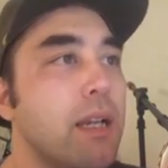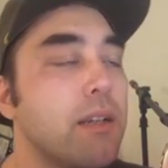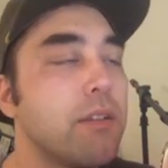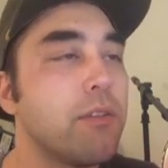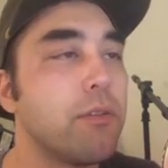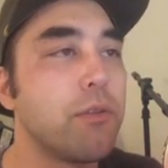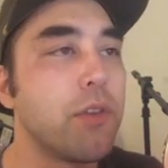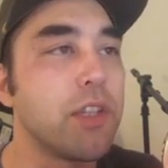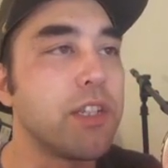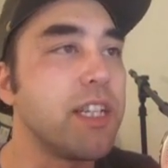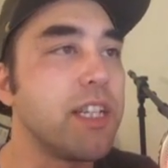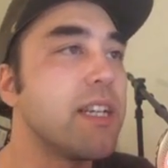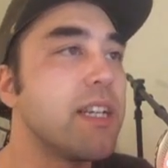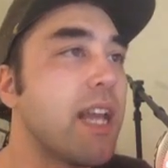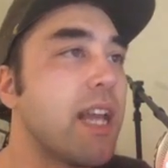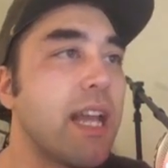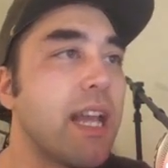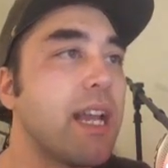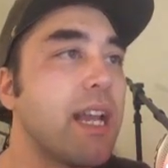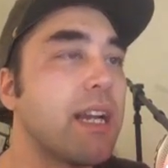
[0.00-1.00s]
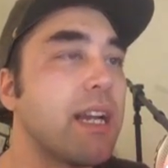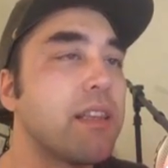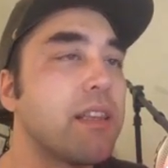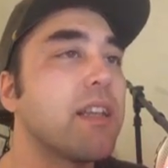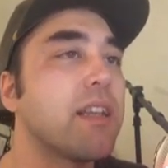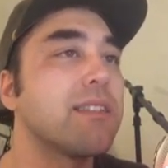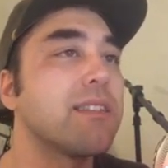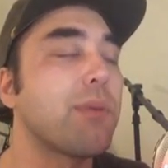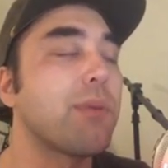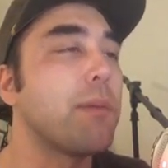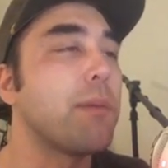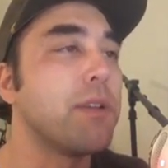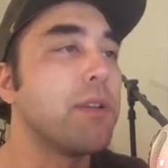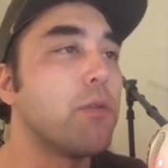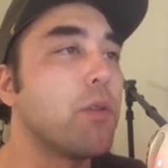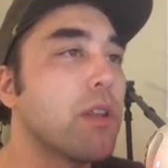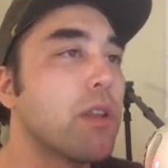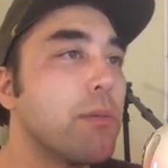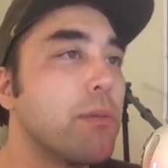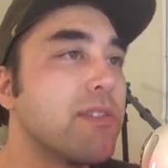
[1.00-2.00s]
The DNA, I think, is probably
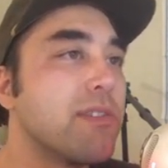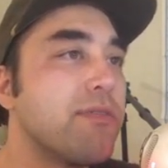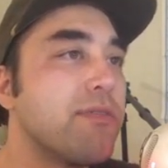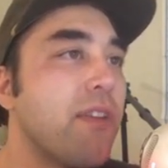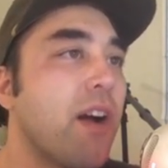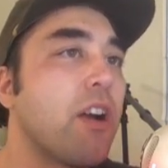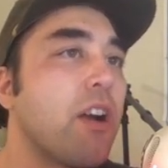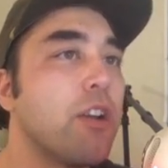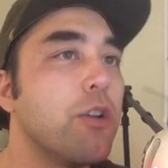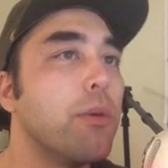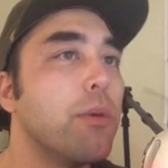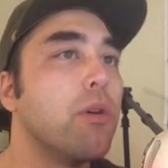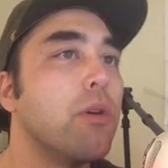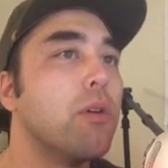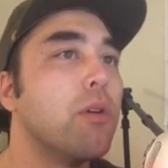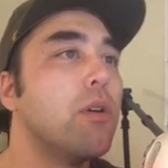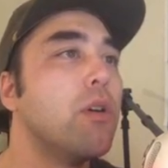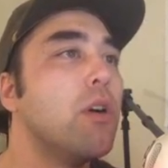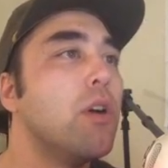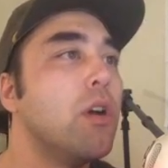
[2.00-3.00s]
one of the most valuable